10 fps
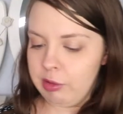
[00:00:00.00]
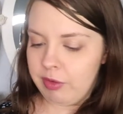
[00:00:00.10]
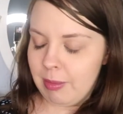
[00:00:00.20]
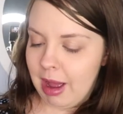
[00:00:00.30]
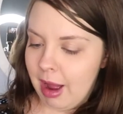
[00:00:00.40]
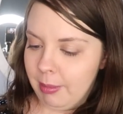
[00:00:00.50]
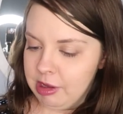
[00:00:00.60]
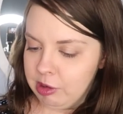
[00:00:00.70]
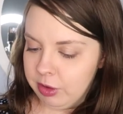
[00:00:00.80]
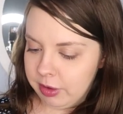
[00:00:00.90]
from
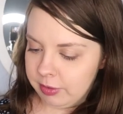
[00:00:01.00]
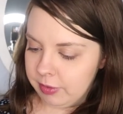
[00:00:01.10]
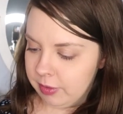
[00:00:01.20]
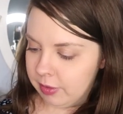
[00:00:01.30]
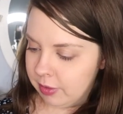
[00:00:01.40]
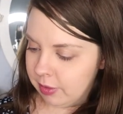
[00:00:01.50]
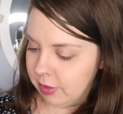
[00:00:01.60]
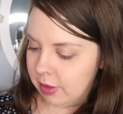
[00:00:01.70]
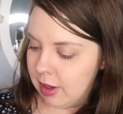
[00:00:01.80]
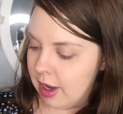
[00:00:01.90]
Amazon.
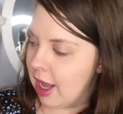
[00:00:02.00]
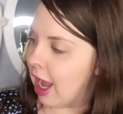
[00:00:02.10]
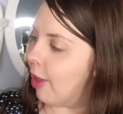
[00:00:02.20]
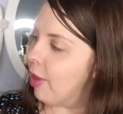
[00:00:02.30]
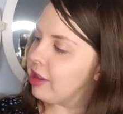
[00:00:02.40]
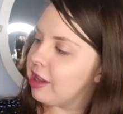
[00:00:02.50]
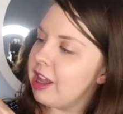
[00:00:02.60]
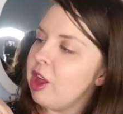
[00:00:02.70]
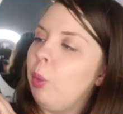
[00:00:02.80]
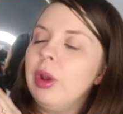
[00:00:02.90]
And this is
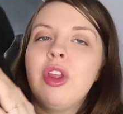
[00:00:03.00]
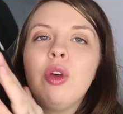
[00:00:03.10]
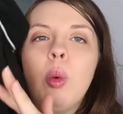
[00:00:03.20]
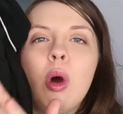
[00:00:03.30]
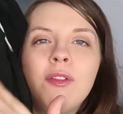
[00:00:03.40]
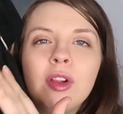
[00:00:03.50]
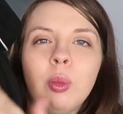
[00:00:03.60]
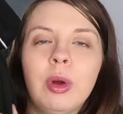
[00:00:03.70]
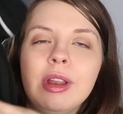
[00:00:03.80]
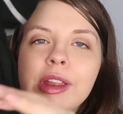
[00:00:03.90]
like one of the waffle
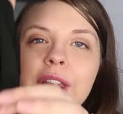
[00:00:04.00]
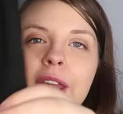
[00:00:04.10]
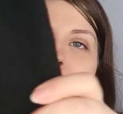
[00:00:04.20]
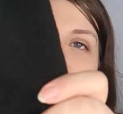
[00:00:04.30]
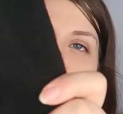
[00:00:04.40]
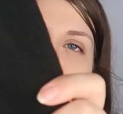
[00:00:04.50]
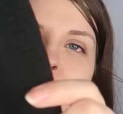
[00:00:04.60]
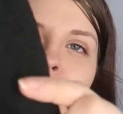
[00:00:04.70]
ones. Like, I don't know if you